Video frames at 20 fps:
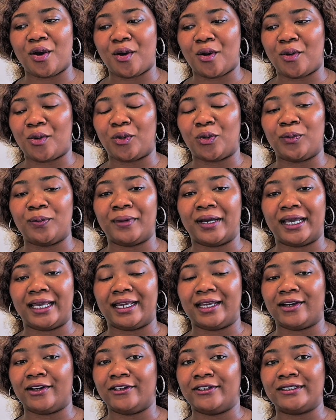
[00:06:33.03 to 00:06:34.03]
Oh my
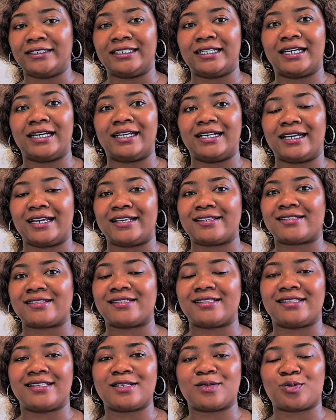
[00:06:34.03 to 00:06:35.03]
god, guys,
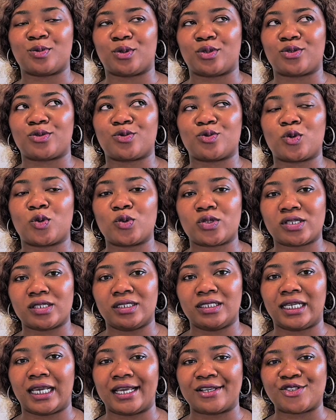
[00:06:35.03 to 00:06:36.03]
this was
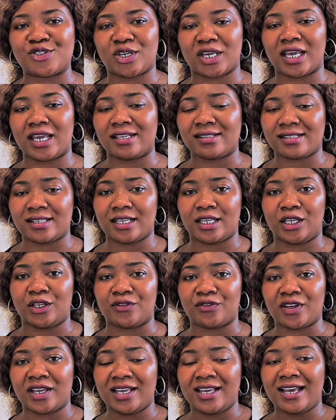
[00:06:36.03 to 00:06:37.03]
totally
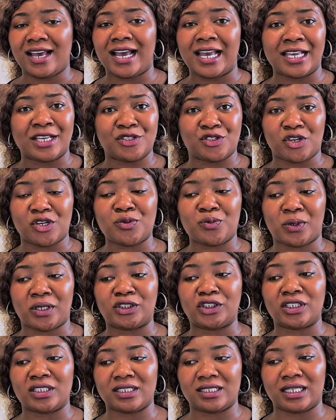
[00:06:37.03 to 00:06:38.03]
educative. I enjoyed
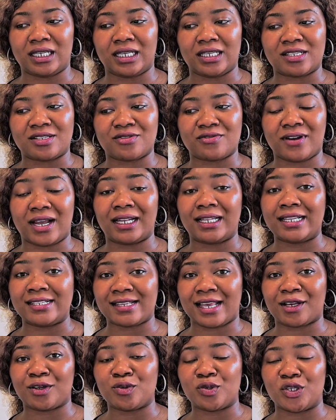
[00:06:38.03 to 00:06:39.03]
watching this. At least
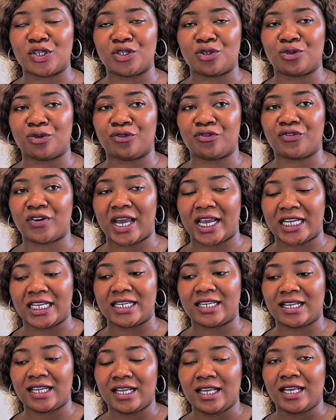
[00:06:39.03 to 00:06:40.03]
I could, you know, find
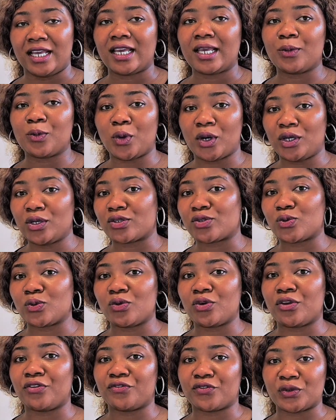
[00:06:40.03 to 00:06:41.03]
one or two
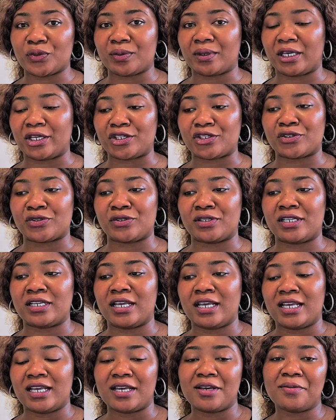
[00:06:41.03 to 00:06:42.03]
information
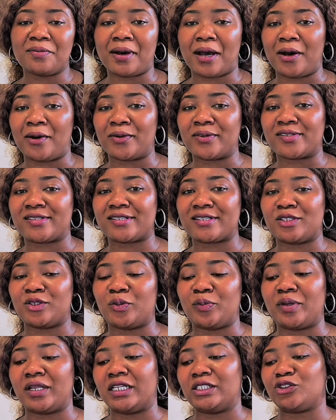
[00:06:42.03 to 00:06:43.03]
about, you know,
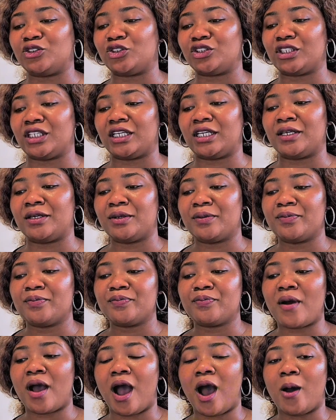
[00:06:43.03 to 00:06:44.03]
military
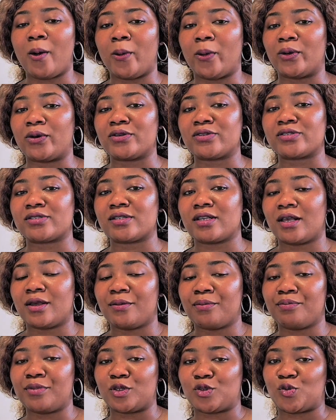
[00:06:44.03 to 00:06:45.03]
powers
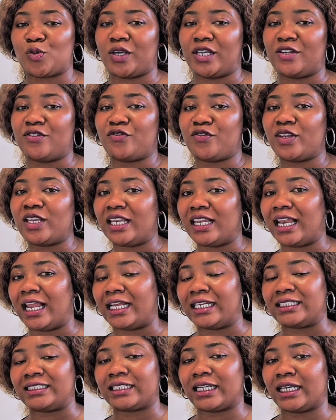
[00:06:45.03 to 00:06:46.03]
between
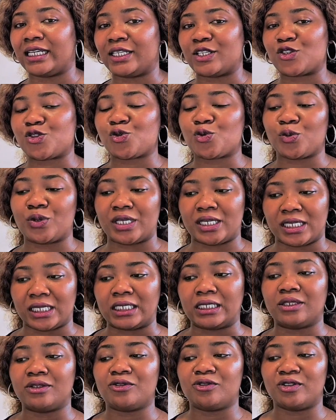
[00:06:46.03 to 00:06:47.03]
Finland and
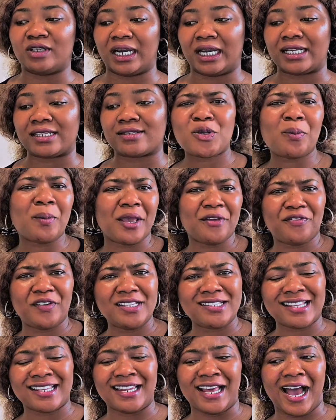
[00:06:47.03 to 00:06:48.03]
Sweden, right? So my
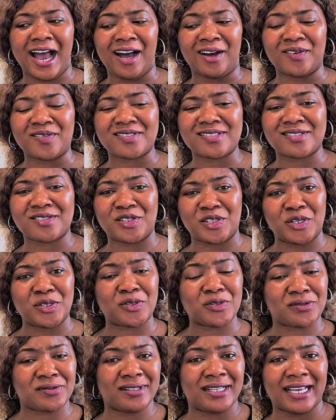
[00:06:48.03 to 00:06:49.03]
friends in the house, do you
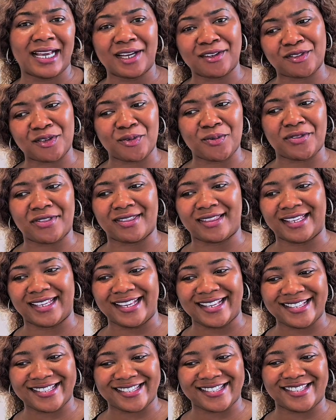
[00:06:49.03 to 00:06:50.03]
totally agree with
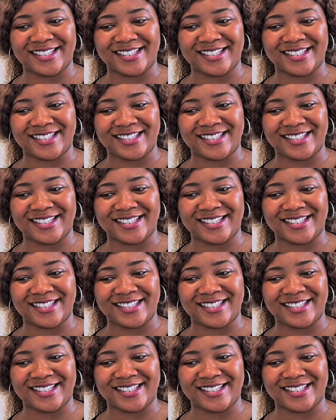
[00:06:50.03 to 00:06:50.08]
this?